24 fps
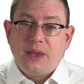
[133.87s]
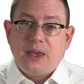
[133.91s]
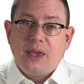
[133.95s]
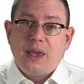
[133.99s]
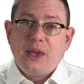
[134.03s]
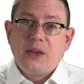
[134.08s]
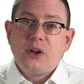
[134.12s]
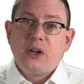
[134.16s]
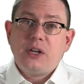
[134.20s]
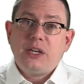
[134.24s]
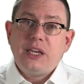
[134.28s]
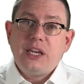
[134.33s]

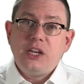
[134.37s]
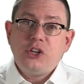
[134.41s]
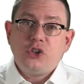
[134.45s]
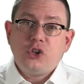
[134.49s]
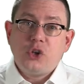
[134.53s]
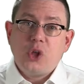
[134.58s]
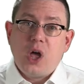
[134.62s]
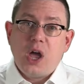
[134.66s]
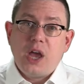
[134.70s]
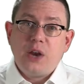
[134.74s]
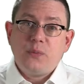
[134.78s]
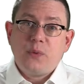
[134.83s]
And on
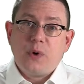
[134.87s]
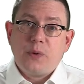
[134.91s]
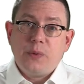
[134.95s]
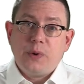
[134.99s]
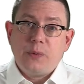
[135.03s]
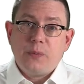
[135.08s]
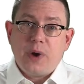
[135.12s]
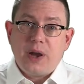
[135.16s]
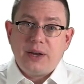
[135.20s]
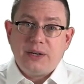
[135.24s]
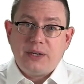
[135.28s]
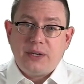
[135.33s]
each line where we
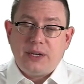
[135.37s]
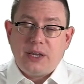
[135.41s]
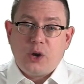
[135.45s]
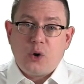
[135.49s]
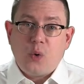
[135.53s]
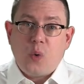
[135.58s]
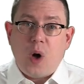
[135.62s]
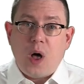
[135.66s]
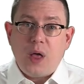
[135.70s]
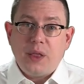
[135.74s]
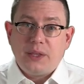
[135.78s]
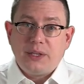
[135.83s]
write an
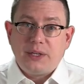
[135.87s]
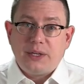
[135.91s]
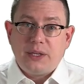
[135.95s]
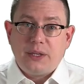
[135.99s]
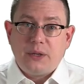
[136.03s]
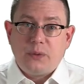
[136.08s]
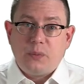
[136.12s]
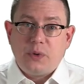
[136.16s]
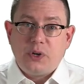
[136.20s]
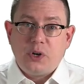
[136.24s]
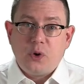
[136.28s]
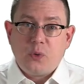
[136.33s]

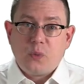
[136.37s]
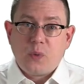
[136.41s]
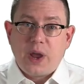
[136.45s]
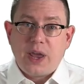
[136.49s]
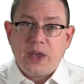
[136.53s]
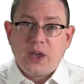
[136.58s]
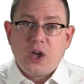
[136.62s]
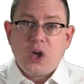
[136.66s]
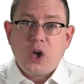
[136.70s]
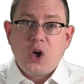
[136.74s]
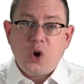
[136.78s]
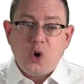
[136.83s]
equality, we don't
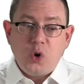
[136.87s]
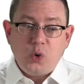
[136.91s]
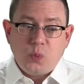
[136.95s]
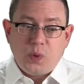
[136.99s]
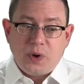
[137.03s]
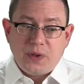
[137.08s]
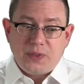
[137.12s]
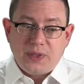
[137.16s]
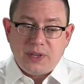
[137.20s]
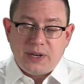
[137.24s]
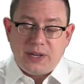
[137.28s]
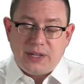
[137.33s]
write code
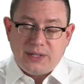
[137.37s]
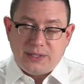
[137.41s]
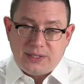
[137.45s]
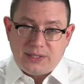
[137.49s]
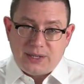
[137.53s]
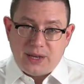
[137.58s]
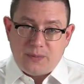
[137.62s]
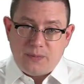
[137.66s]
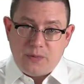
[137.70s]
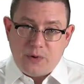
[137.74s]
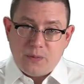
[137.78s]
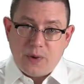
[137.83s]
with it.
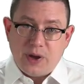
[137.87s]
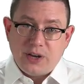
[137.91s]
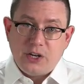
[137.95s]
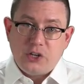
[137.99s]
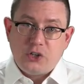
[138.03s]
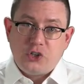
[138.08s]
Instead, we write a